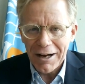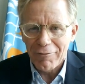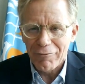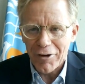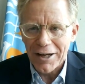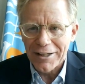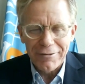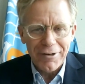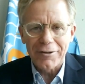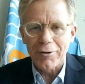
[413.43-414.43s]
On Friday,
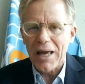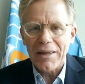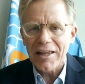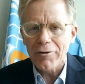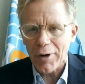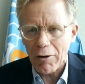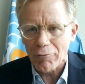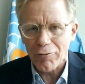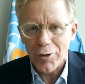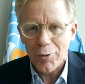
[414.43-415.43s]
right? And then they're
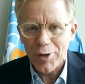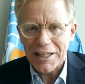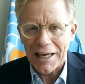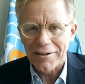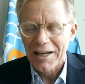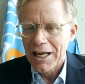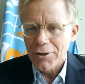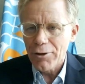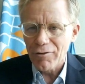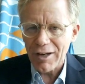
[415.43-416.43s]
out for the weekend.
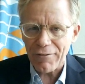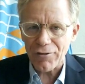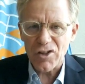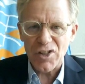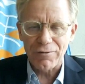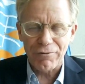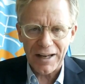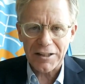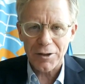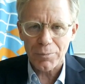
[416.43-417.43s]
You've left this
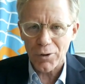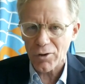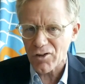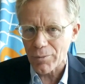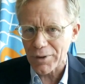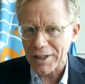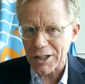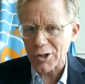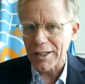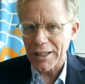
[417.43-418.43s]
infected person
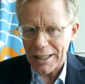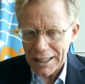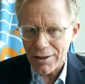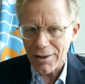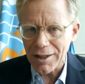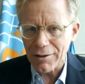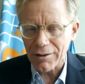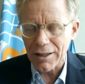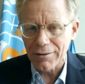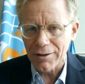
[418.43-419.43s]
potentially in
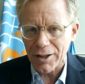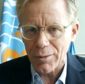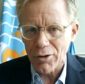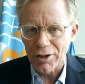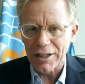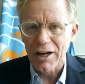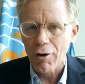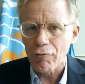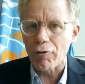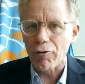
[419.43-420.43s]
the community
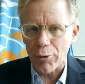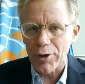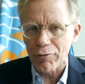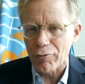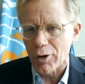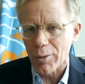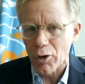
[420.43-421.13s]
for 3 or 4